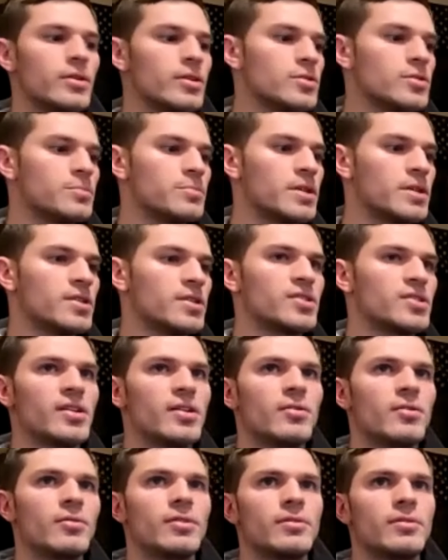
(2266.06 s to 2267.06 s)
because I
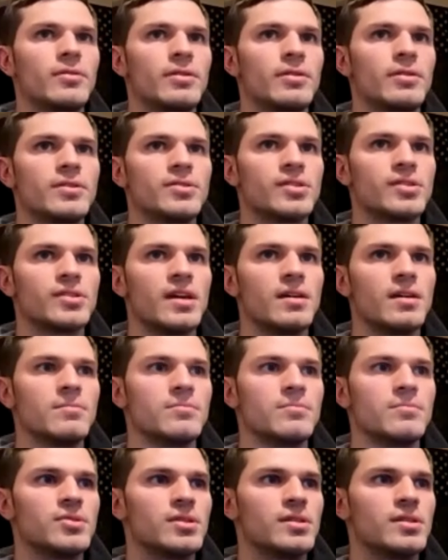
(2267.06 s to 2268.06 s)
know there is
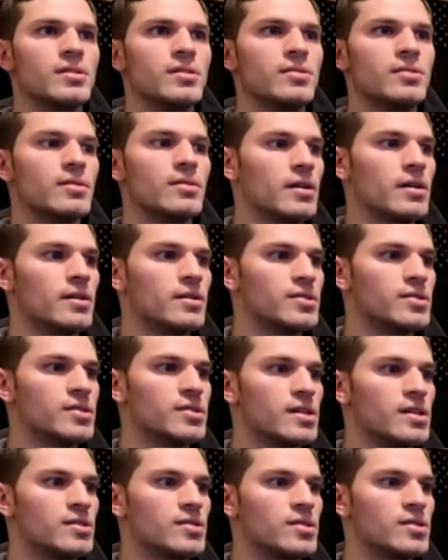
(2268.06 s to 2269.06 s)
games in the United
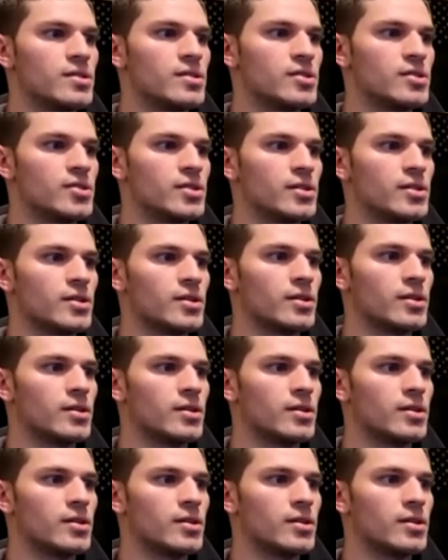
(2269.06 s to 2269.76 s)
States this year.